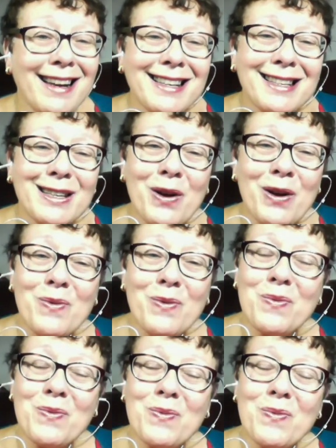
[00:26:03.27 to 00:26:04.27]
So
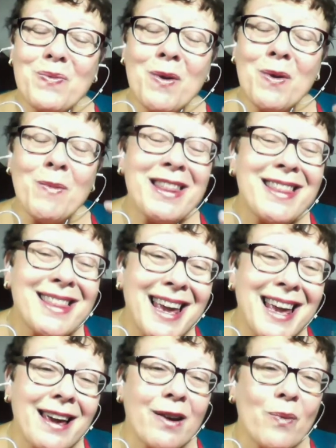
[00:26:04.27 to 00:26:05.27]
when we
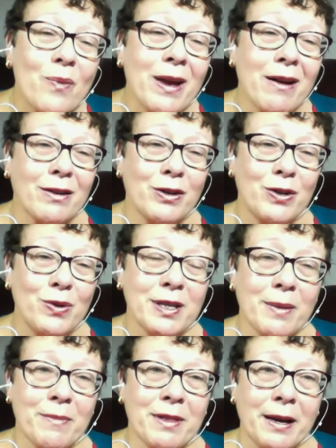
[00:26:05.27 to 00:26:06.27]
think we can't do
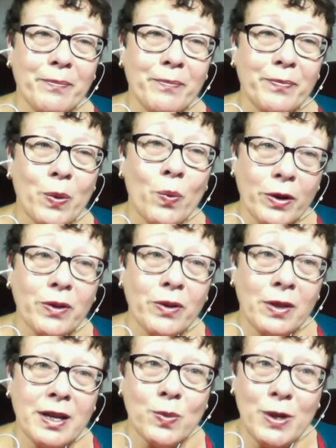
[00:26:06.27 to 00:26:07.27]
something, one of the
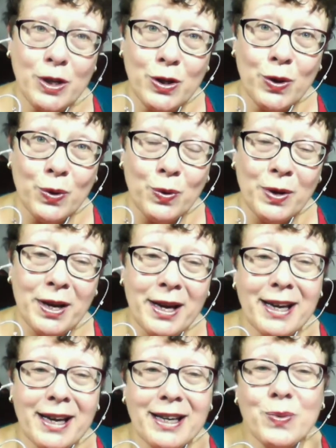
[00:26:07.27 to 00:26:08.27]
things we do
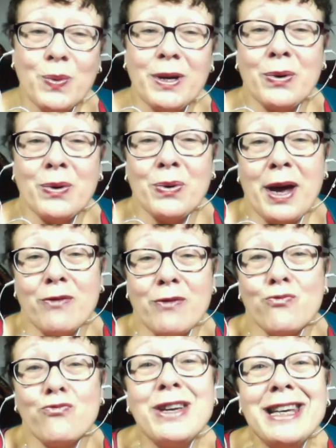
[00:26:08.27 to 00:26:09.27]
is we create
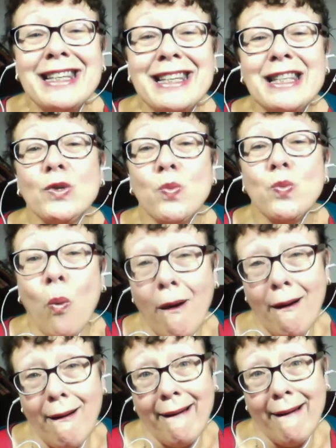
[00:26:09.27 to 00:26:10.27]
reasons
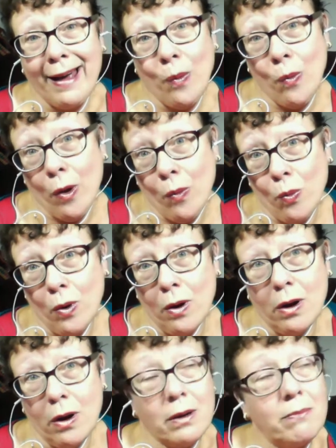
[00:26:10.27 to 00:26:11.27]
why it won't
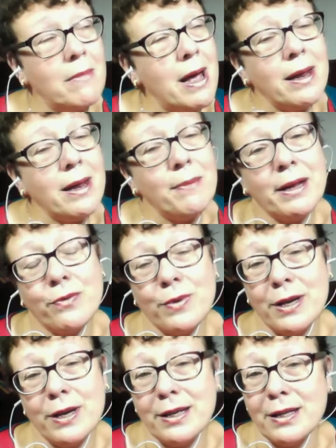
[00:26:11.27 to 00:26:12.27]
work. Many, many
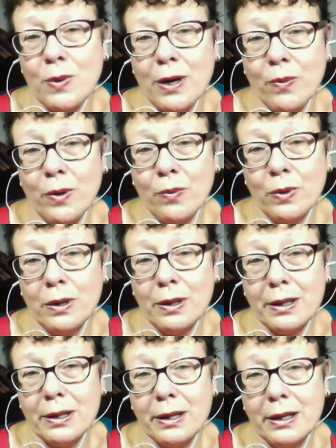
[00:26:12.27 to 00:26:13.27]
reasons why it won't
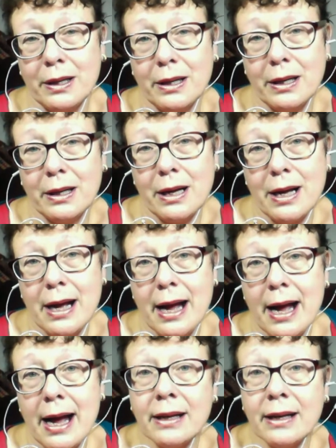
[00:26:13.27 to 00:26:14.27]
work.
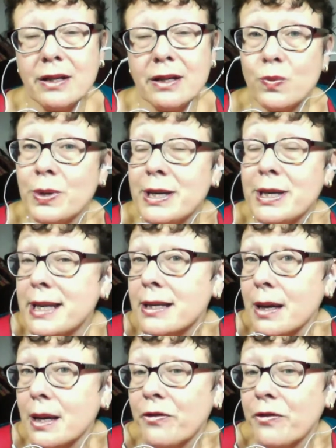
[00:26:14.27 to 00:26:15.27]
And we set
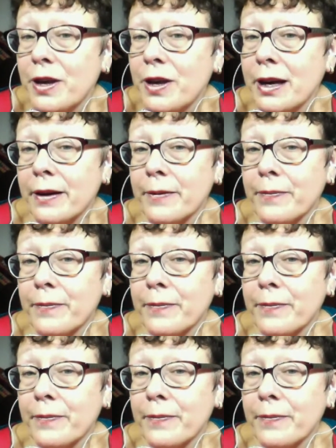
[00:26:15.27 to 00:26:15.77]
up fear.